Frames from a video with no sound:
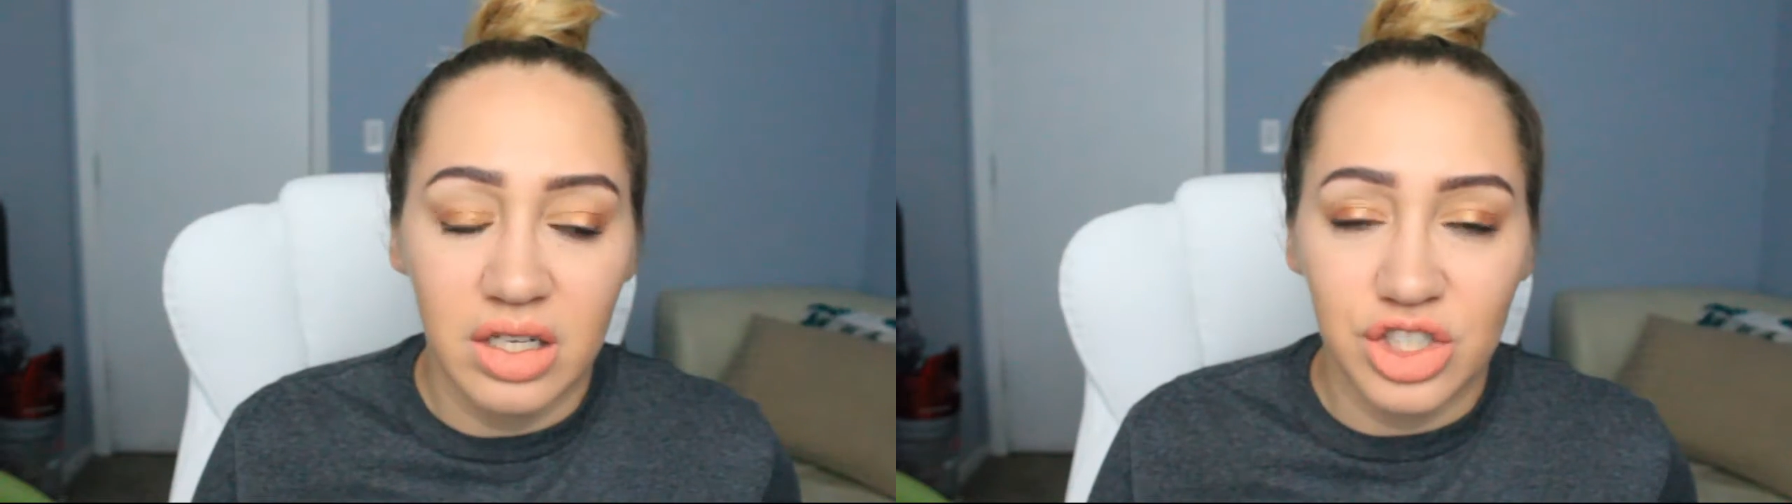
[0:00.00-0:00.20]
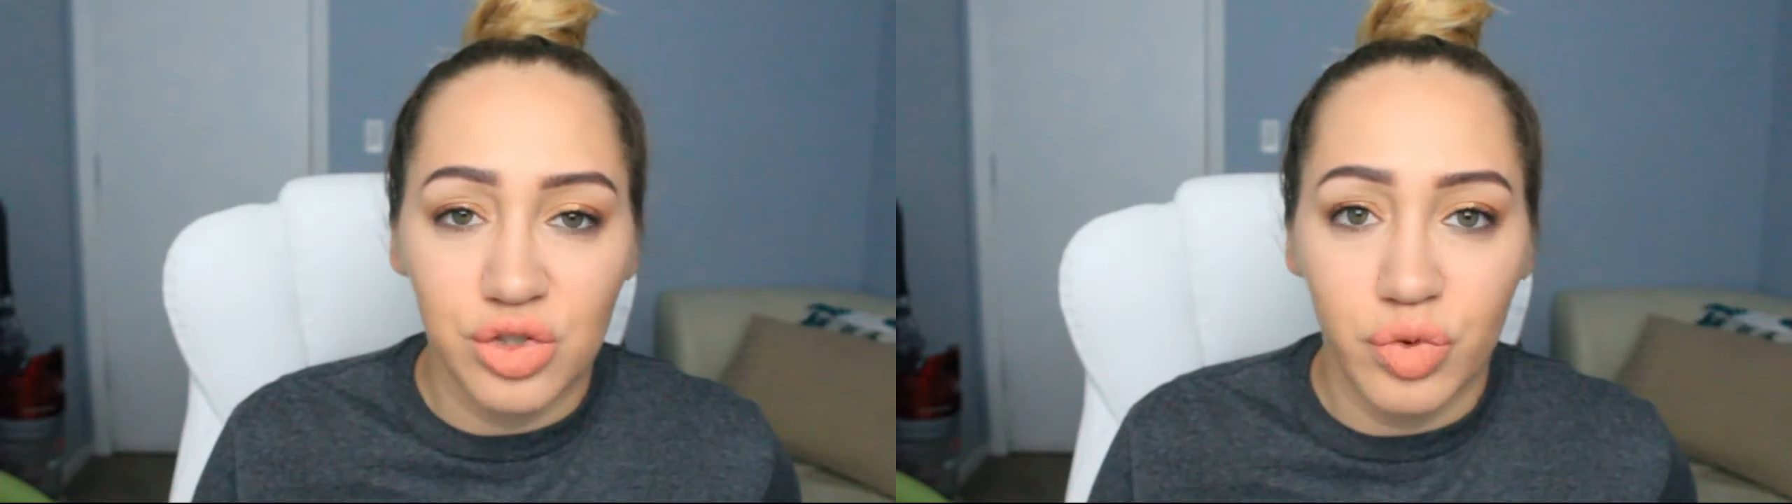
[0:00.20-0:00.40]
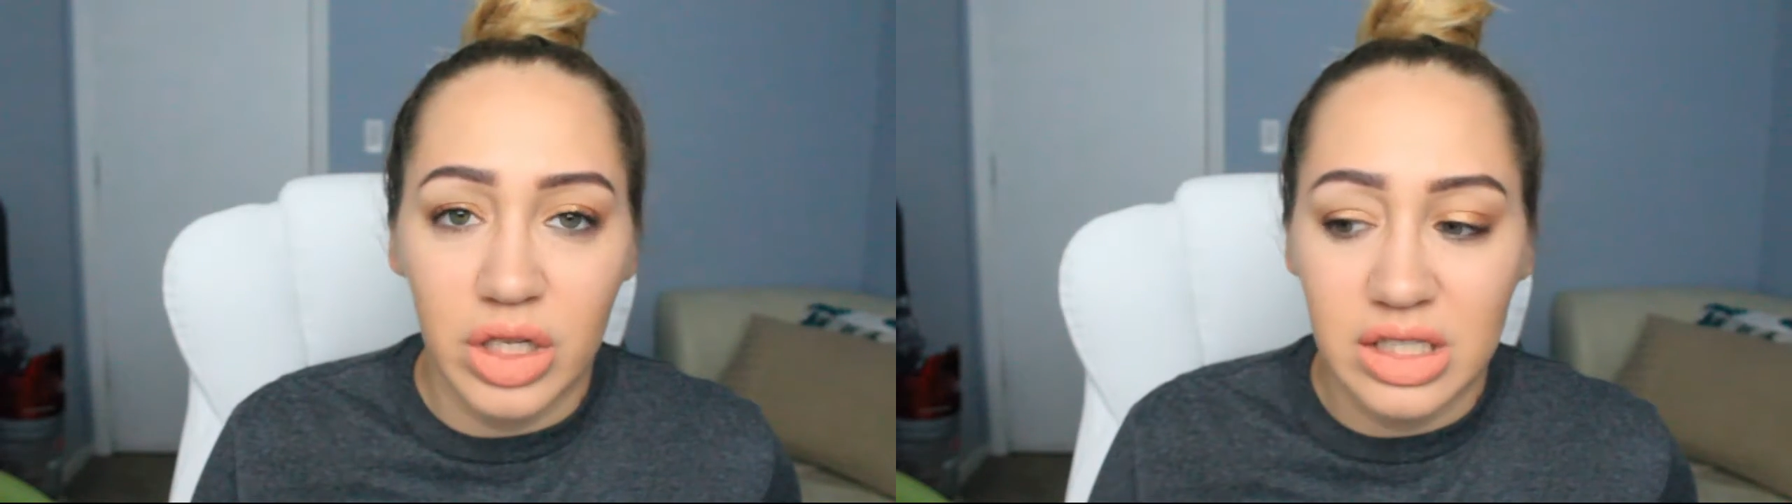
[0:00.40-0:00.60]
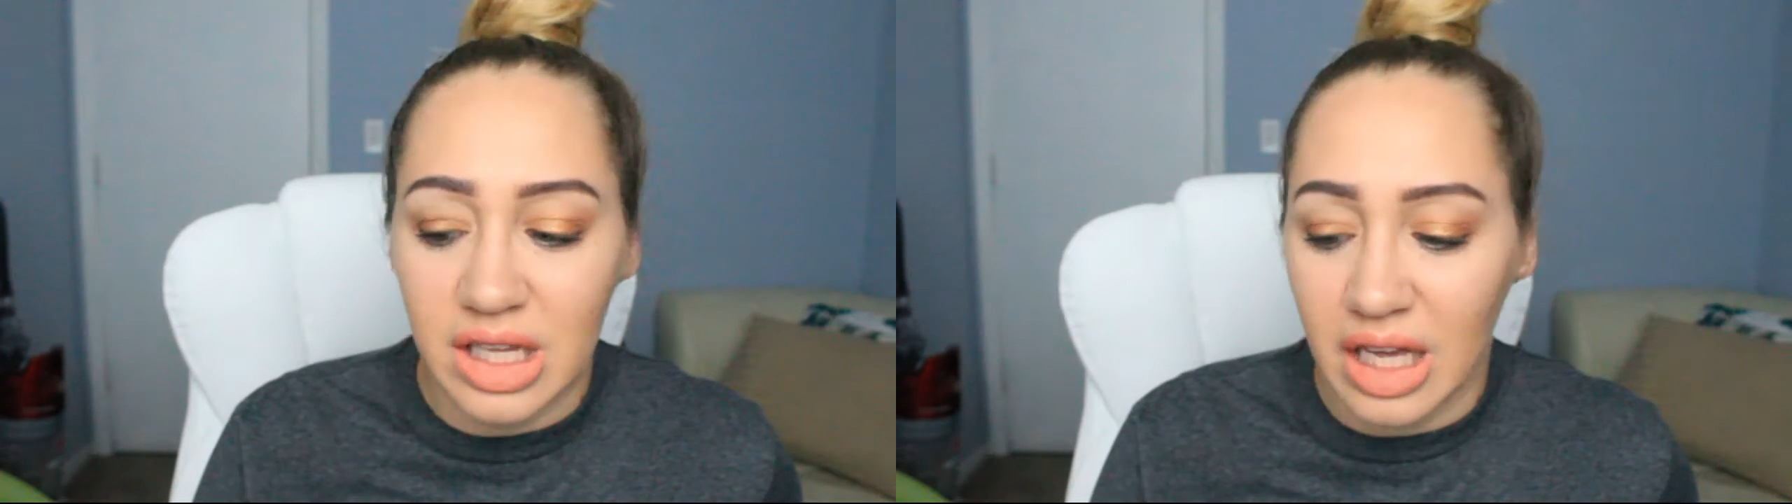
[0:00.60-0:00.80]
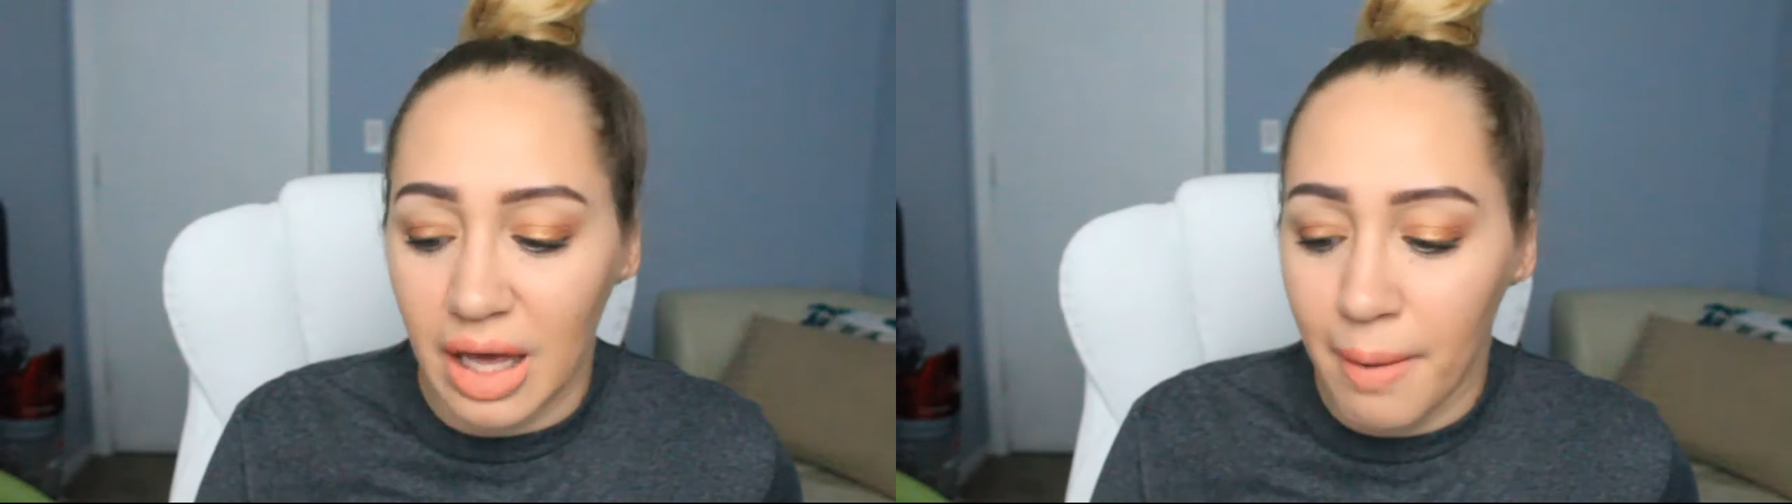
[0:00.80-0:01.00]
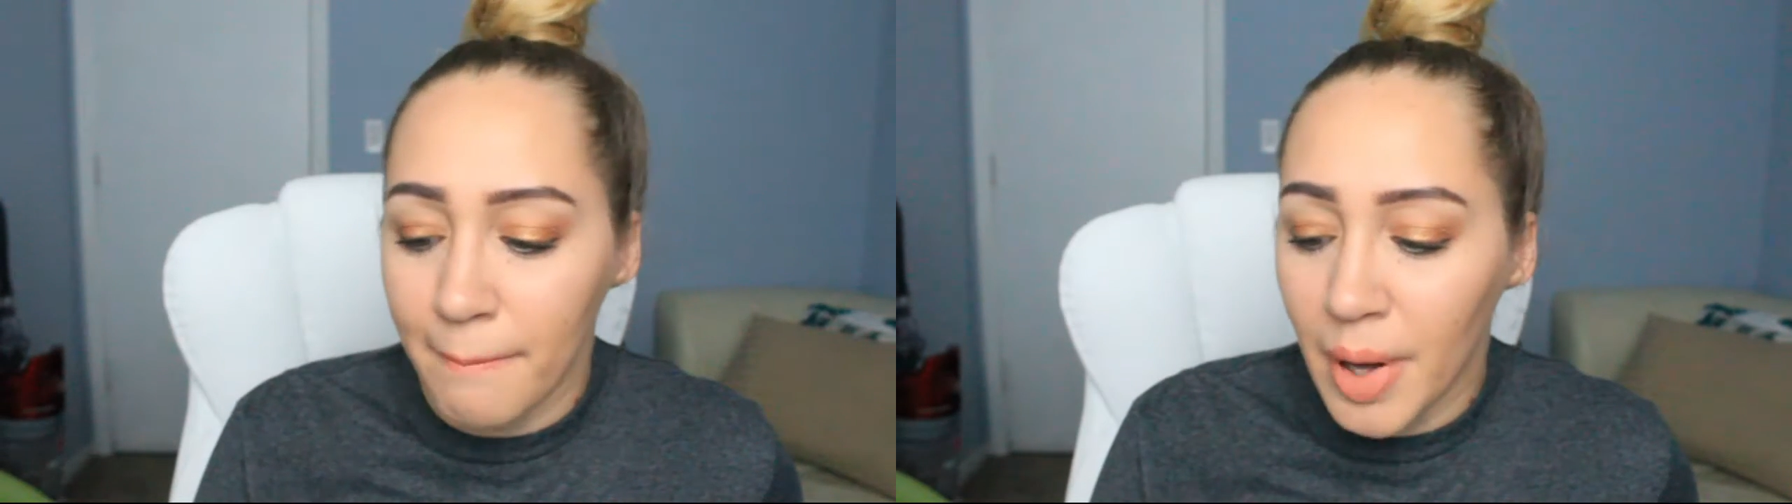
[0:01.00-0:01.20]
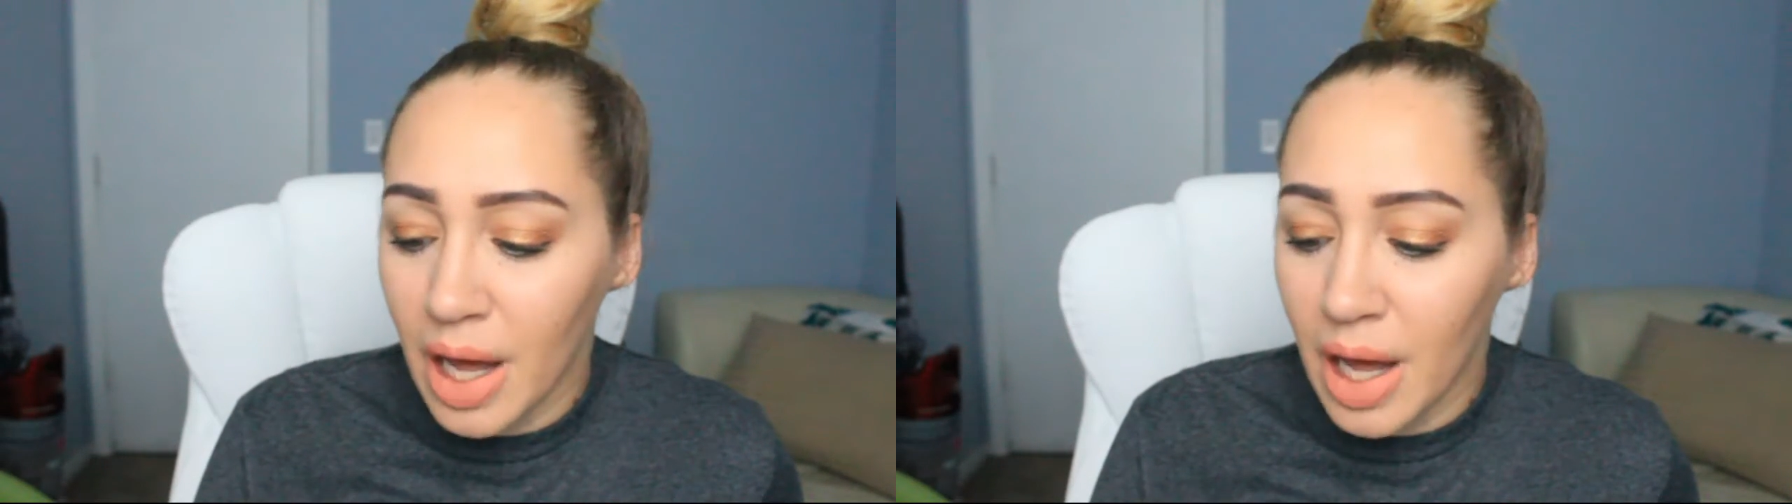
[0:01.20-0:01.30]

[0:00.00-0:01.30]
it's just really sticky.